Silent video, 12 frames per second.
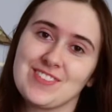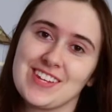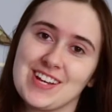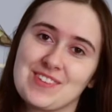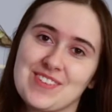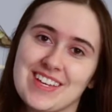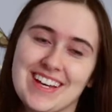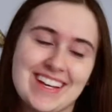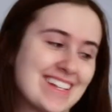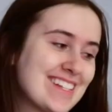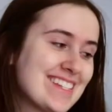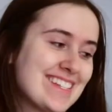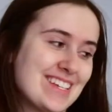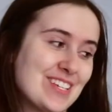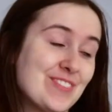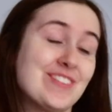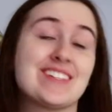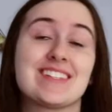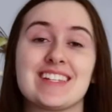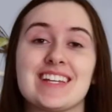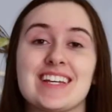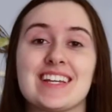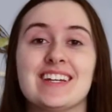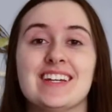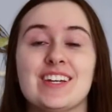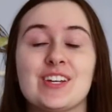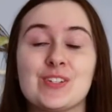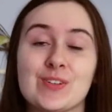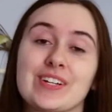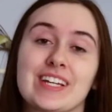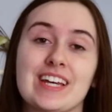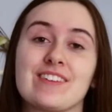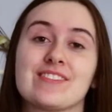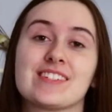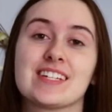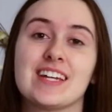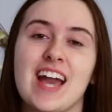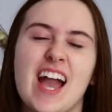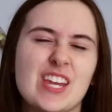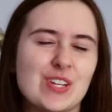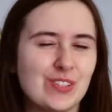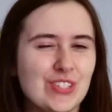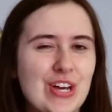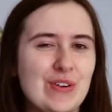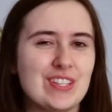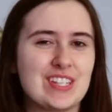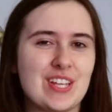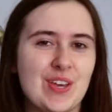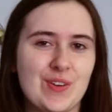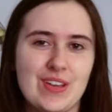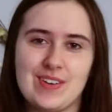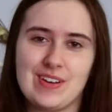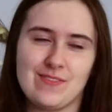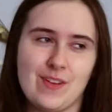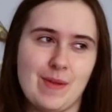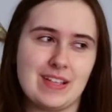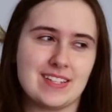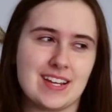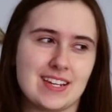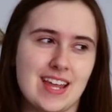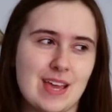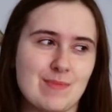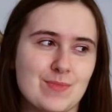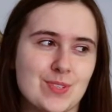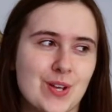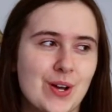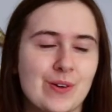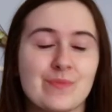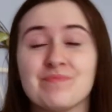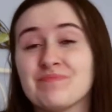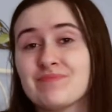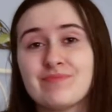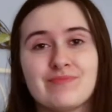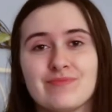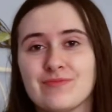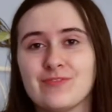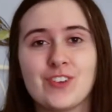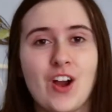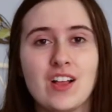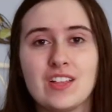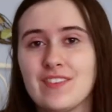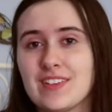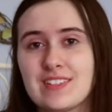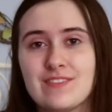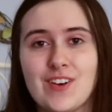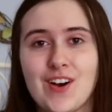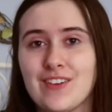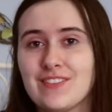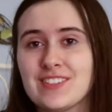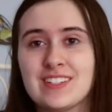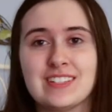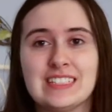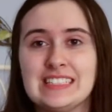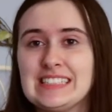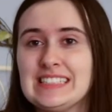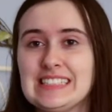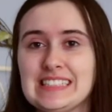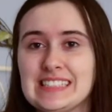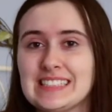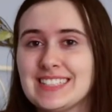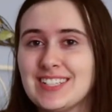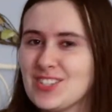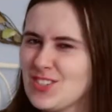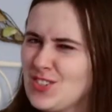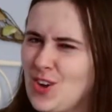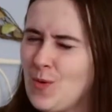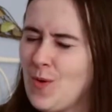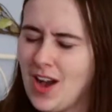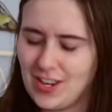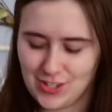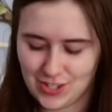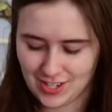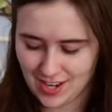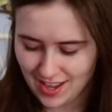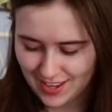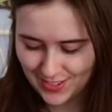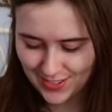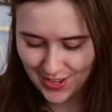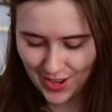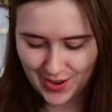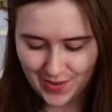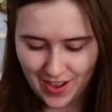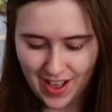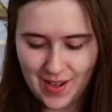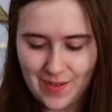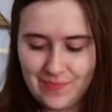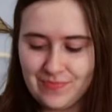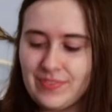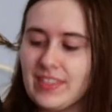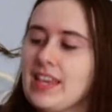video because you will see your gift and you will know it's you even if I'm not saying names, so for all of us involved, just don't watch. So um,